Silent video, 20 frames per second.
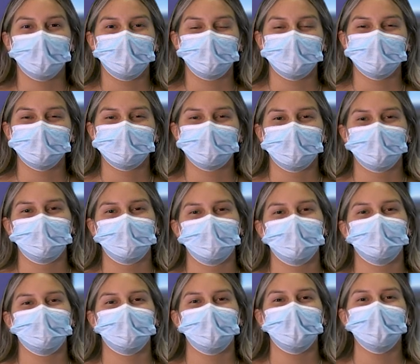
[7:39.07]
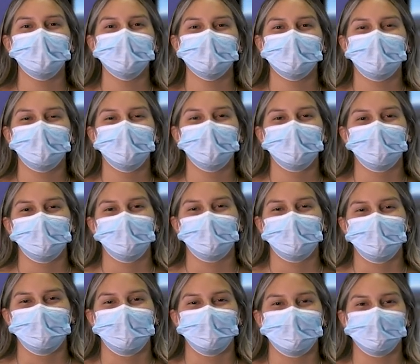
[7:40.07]
filming segments, we're always learning new
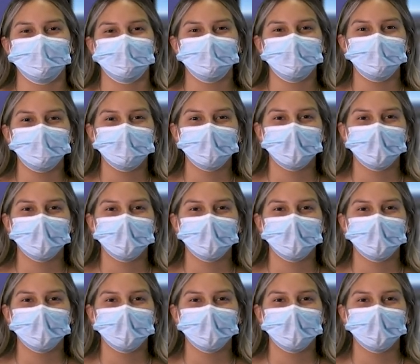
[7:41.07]
things.